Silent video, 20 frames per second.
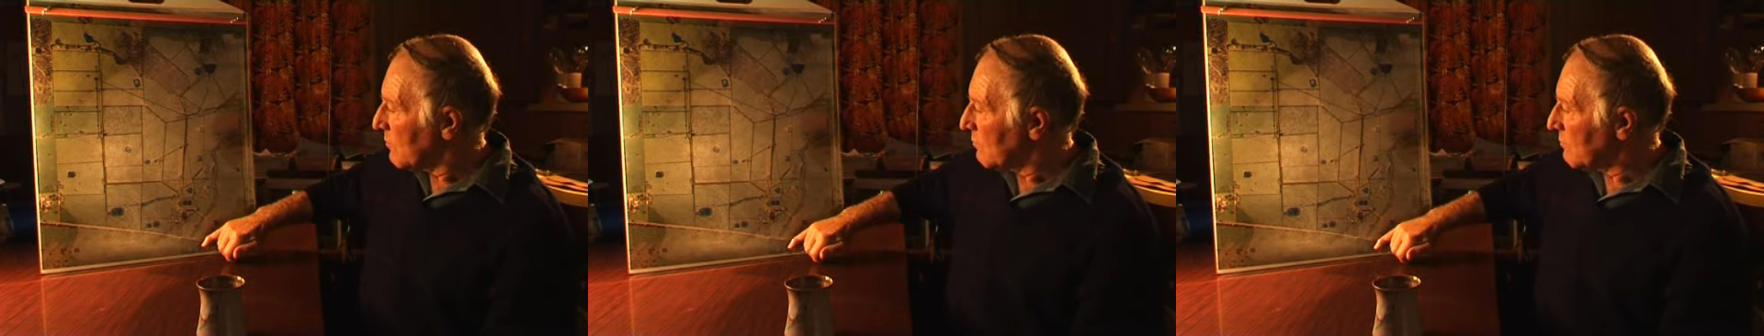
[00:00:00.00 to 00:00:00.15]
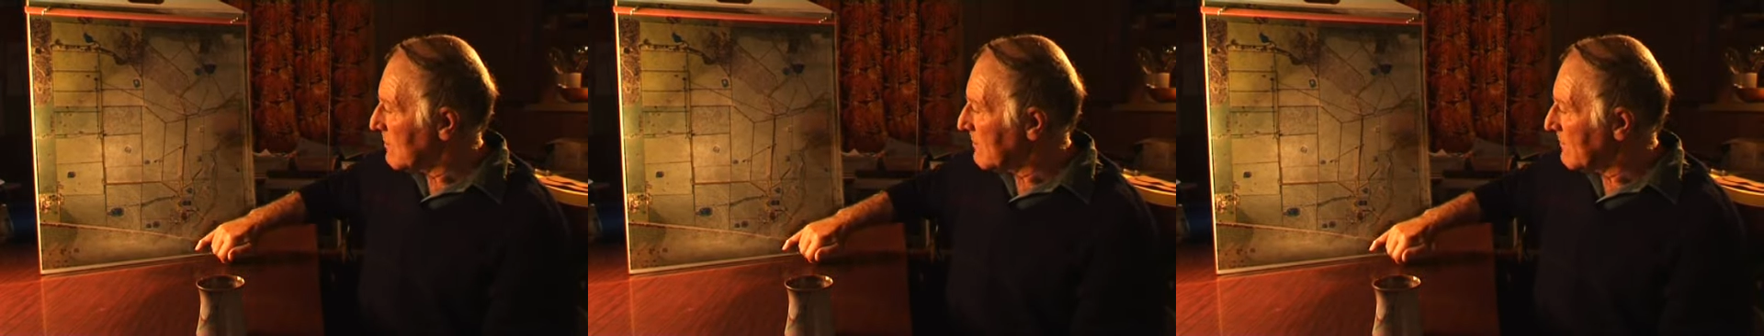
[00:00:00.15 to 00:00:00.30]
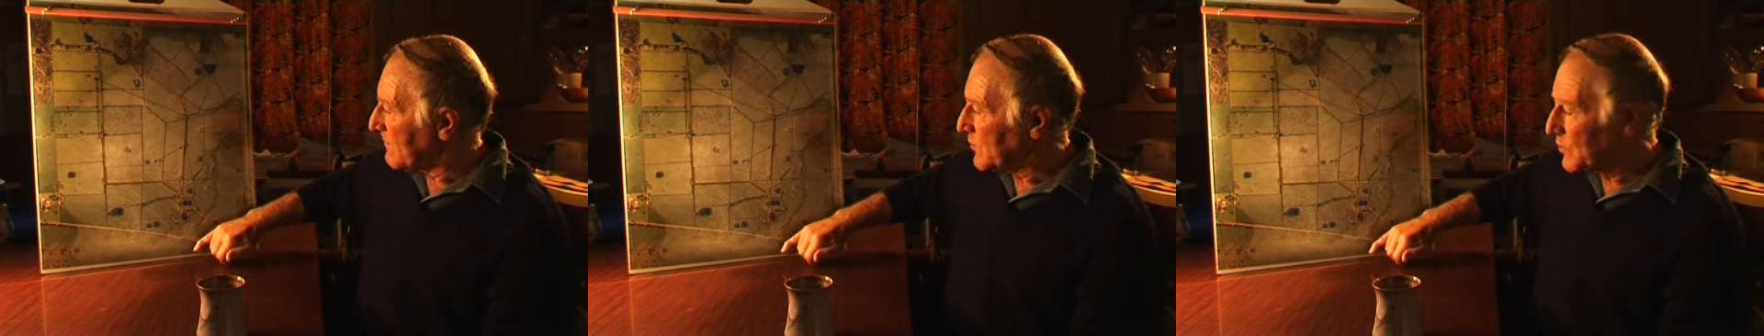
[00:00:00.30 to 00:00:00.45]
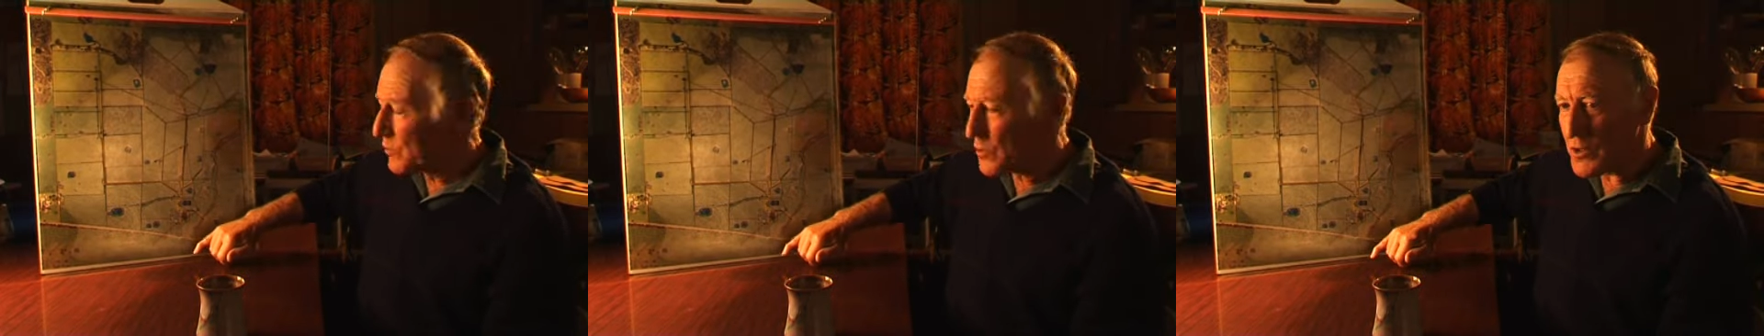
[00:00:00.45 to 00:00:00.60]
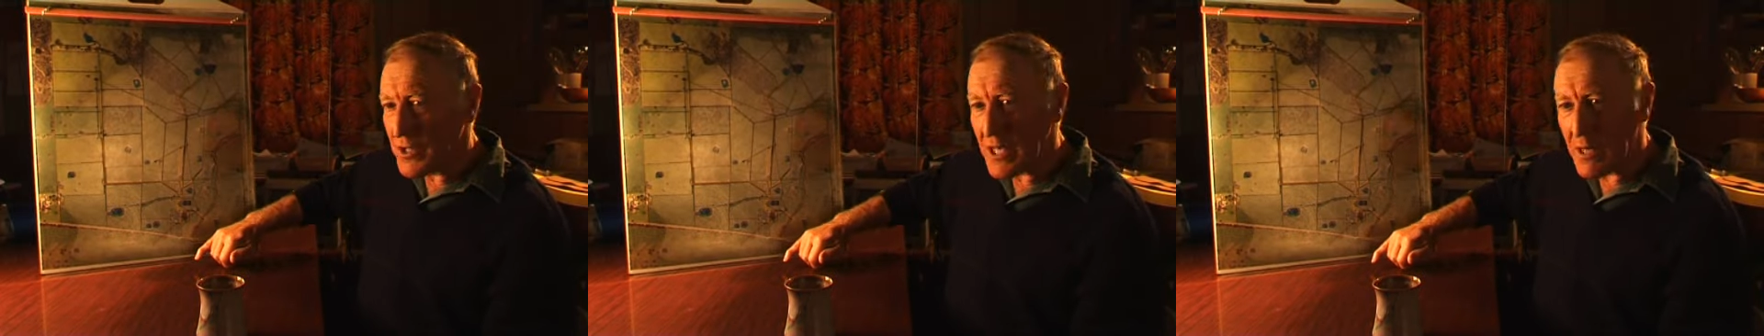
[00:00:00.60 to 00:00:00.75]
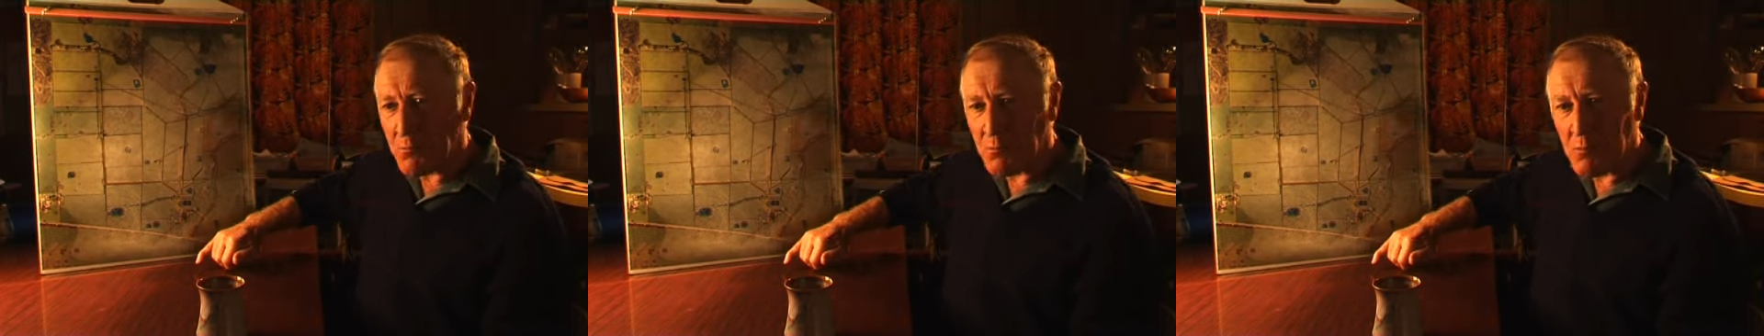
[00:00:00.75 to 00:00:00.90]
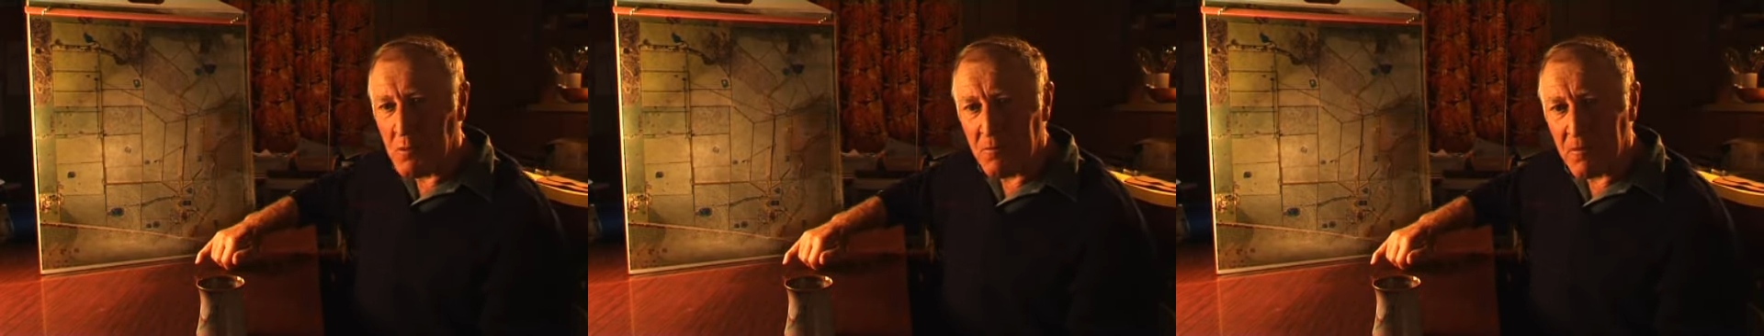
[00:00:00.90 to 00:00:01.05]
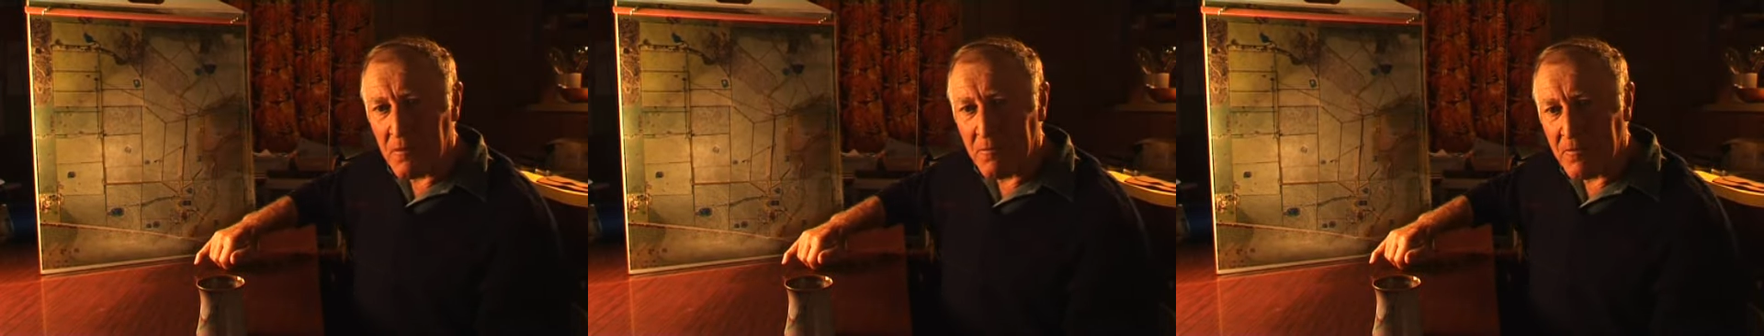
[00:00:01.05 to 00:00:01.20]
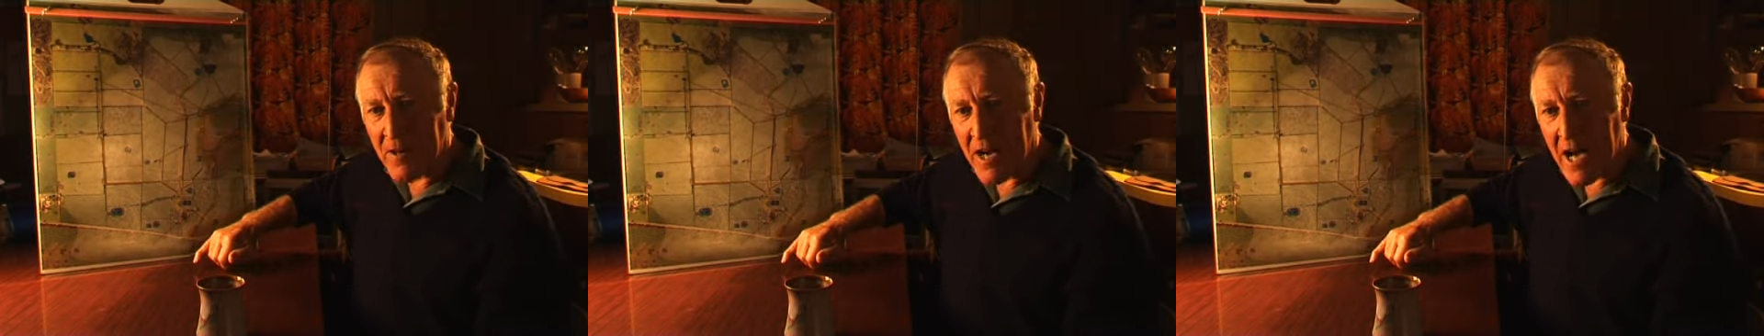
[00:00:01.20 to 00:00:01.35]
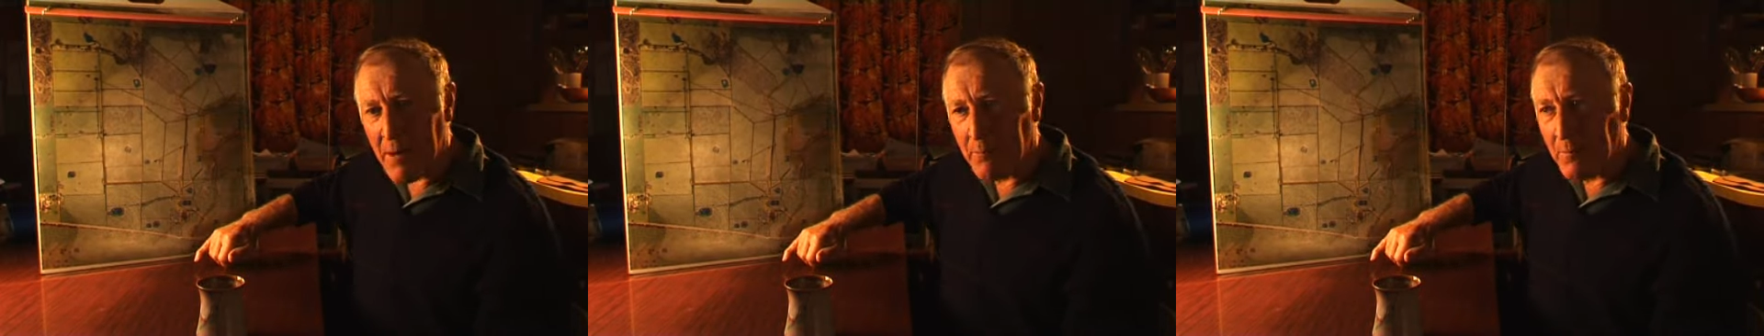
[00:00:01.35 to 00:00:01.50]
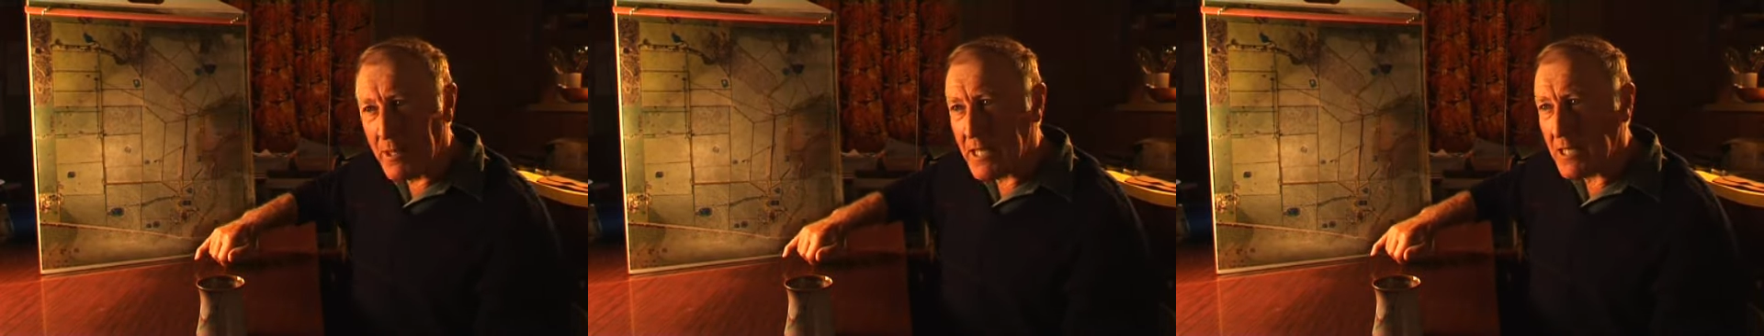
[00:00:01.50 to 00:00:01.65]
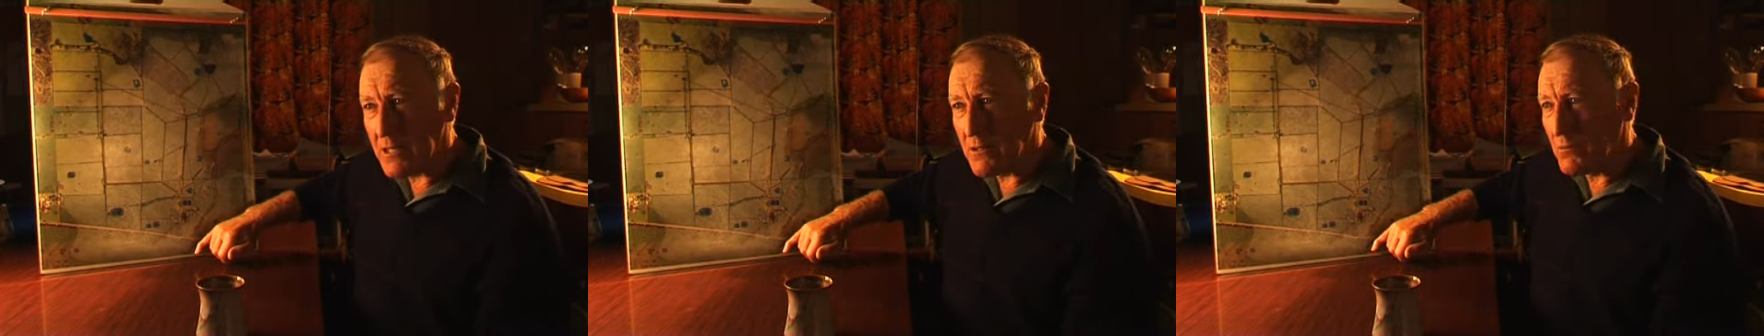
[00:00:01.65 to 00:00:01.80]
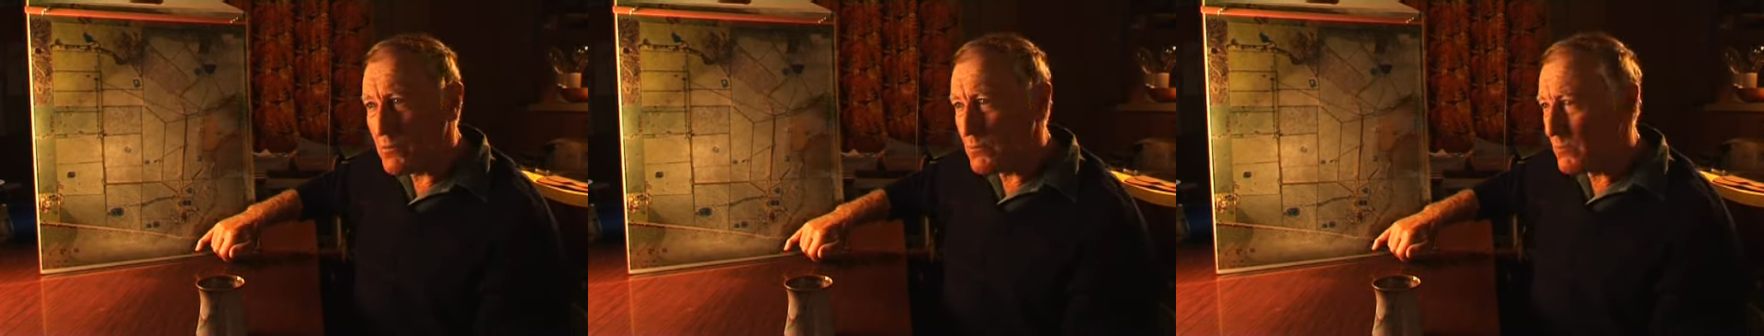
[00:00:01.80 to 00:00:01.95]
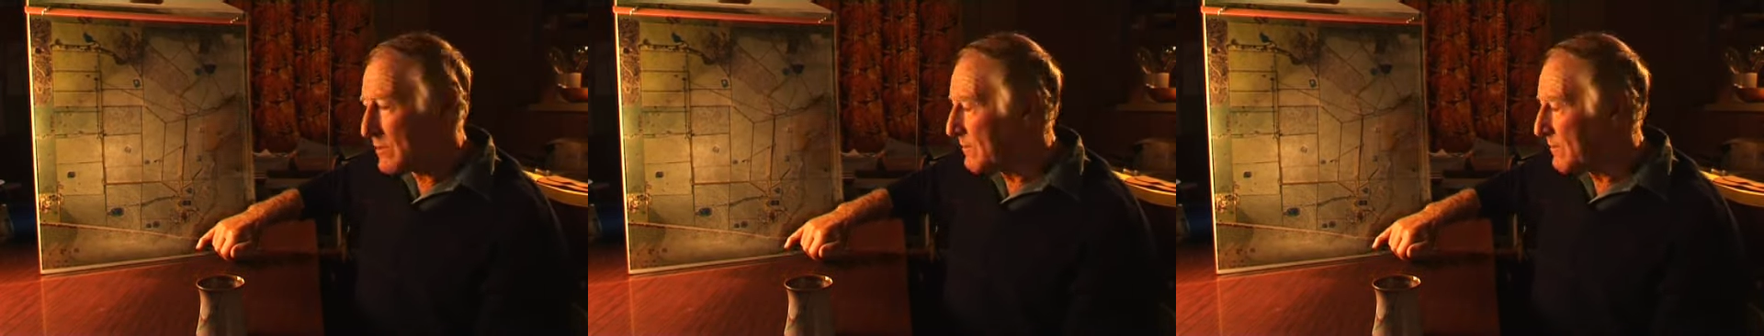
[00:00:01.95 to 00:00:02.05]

we've joined up with a farm link